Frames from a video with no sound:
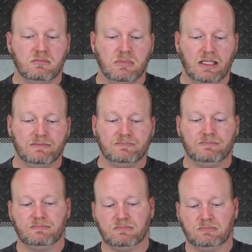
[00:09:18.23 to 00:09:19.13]
but
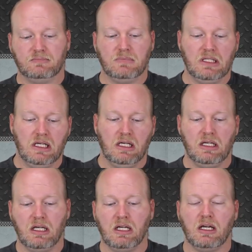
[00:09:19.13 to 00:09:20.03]

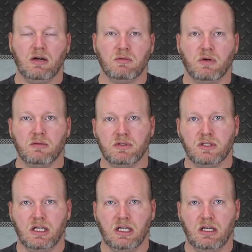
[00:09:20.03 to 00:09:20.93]
yeah, I would probably
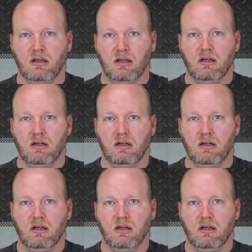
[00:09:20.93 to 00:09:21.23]
say,